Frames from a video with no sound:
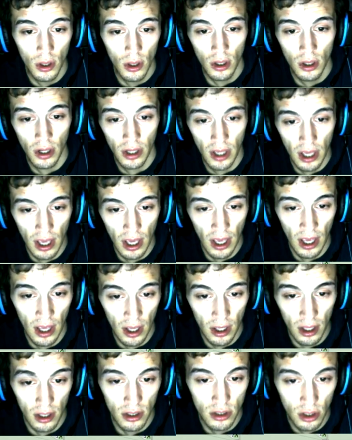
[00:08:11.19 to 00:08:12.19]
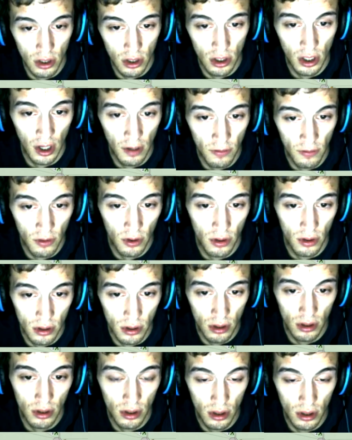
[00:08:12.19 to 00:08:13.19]
Like here, so you know
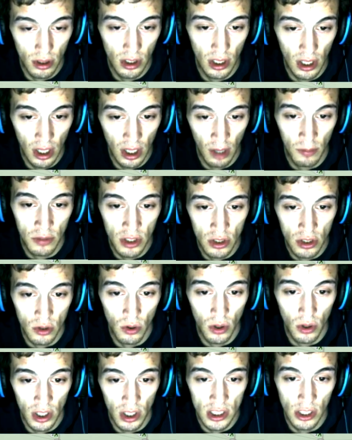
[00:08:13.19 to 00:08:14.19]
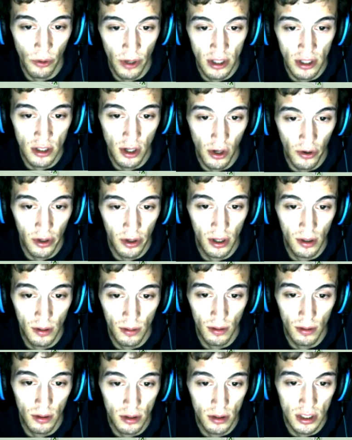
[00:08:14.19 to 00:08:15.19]
it comes into a nice little interlocking
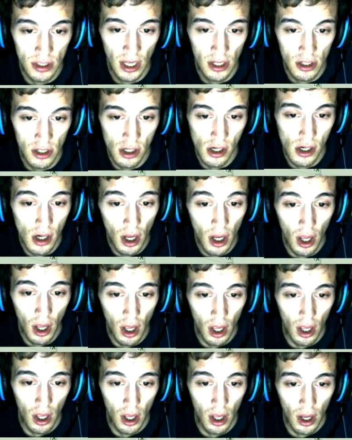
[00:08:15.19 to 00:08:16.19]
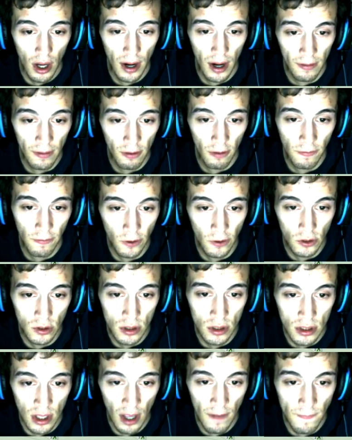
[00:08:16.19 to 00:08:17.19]
section, and I've got
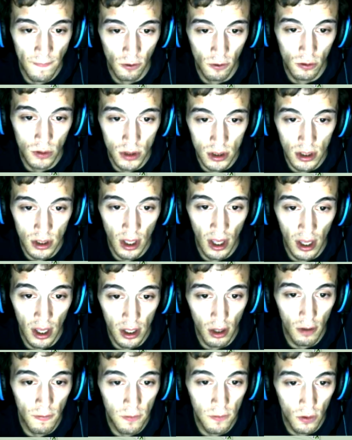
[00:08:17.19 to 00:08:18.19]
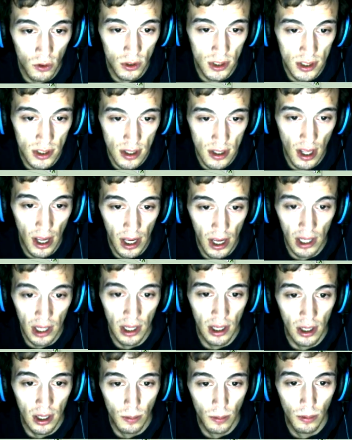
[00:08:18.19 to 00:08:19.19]
fortress there, no fortress there,
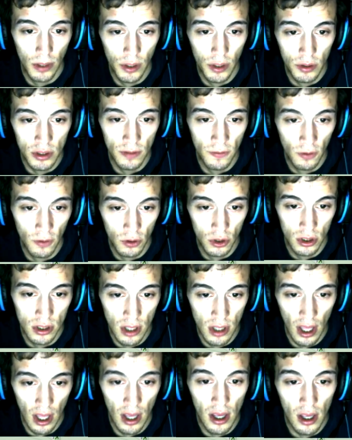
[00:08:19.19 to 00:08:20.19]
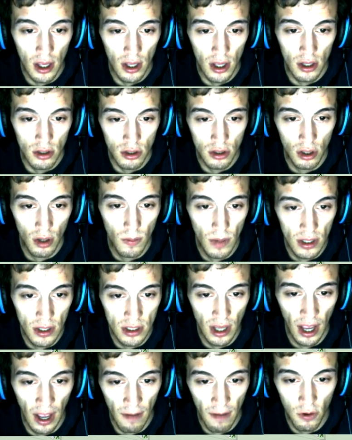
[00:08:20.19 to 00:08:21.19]
but there is a fortress there, so it means I
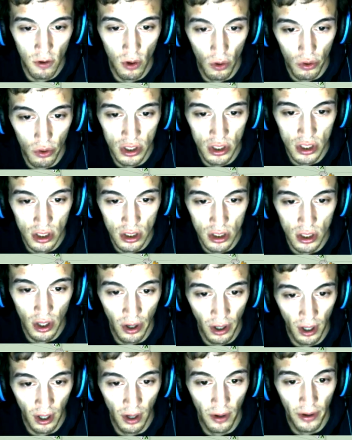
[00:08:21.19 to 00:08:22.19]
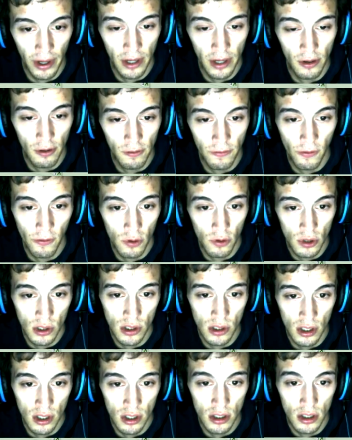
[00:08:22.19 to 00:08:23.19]
have got this entire line of
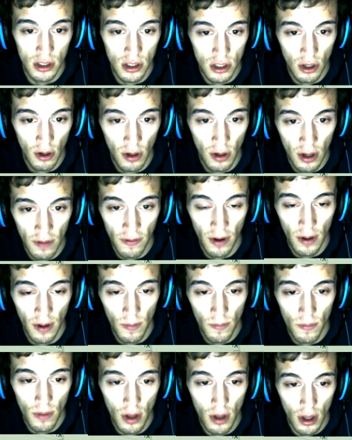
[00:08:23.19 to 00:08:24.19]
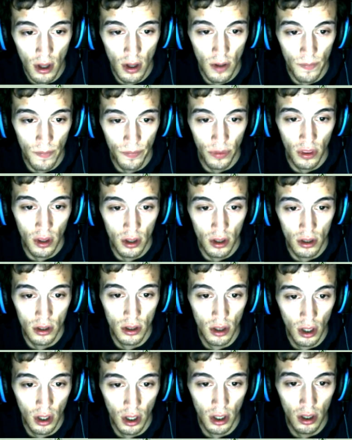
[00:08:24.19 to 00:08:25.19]
fortresses. So if I'm,
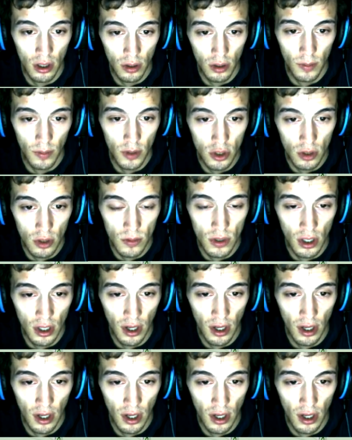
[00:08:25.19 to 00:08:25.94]
are my troops going?